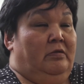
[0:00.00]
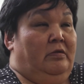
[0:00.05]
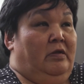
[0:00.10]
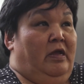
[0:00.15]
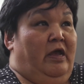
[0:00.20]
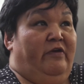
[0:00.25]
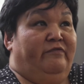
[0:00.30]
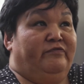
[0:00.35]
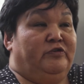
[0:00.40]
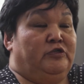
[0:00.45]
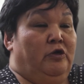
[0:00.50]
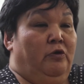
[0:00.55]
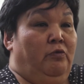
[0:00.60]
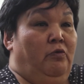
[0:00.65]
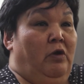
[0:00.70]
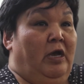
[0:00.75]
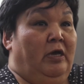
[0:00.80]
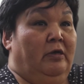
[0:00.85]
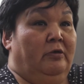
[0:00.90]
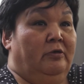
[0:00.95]
After a
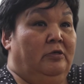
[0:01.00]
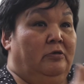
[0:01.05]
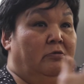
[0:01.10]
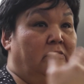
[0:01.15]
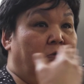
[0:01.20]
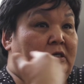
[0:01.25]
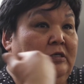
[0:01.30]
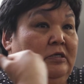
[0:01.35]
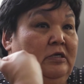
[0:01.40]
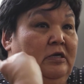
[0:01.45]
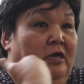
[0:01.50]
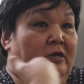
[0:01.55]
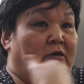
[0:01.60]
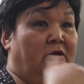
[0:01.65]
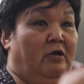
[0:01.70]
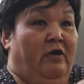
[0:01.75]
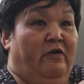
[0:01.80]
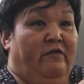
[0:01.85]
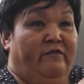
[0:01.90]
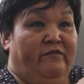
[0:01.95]
while, you can cut
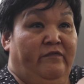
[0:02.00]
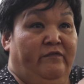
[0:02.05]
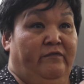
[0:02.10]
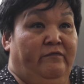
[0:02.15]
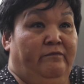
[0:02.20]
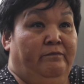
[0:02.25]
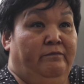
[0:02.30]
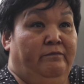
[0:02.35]
off